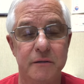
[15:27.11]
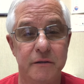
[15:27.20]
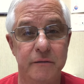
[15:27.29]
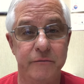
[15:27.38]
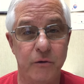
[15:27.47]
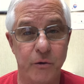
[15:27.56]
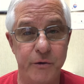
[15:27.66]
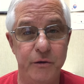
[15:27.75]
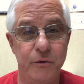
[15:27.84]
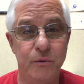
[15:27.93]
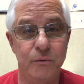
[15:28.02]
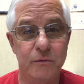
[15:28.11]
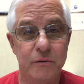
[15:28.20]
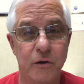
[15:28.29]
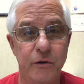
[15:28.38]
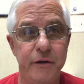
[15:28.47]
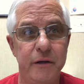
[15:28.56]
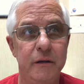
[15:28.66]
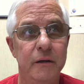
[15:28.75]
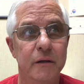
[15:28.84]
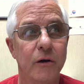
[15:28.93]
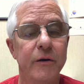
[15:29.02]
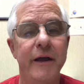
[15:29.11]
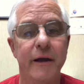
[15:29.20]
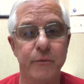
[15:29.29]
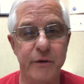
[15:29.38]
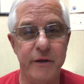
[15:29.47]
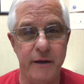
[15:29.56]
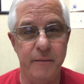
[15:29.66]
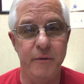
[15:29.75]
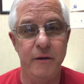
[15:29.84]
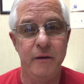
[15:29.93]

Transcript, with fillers: to cardio, cardi, cardiac rehab.